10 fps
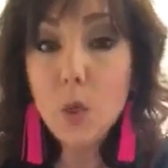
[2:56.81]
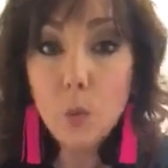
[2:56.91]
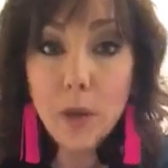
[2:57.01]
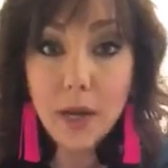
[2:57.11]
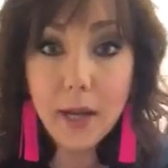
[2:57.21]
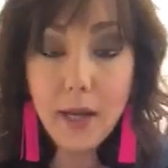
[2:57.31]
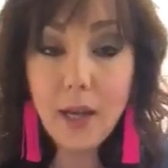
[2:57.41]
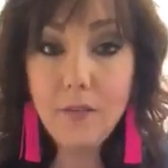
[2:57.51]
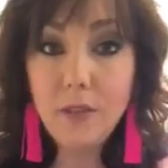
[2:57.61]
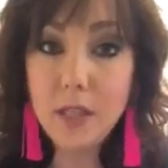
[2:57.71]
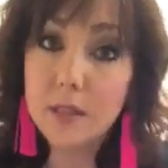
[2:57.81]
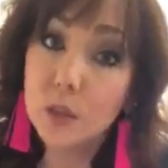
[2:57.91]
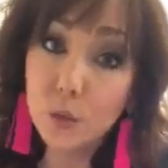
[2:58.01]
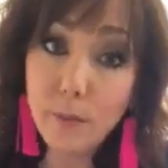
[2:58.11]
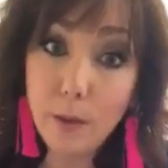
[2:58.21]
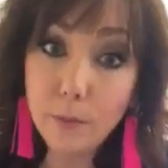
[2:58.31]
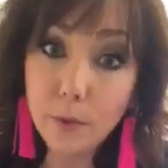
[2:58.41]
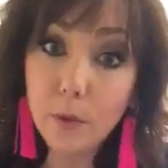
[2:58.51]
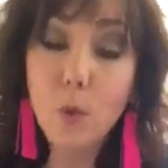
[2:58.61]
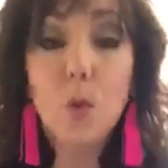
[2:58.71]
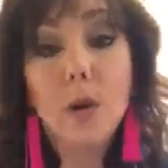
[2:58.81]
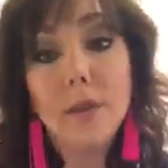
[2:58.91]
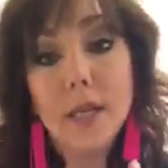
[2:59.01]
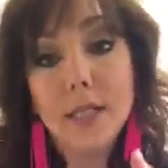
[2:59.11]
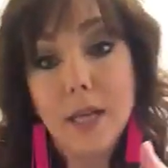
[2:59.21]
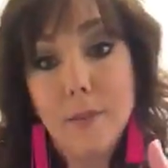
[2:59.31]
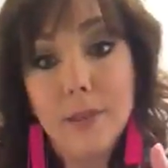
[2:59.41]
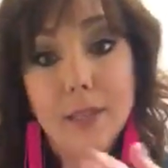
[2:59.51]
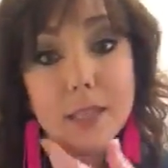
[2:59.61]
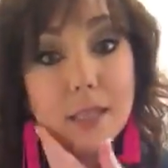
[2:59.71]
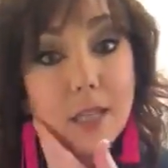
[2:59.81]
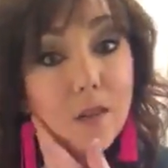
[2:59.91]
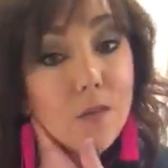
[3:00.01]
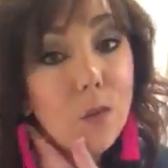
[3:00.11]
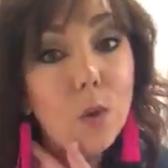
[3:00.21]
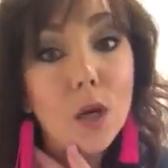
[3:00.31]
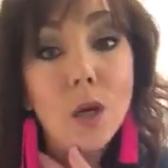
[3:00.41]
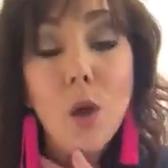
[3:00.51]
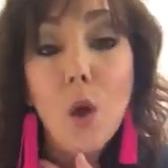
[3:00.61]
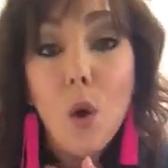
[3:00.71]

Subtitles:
when I have things to remember or things I'm listening for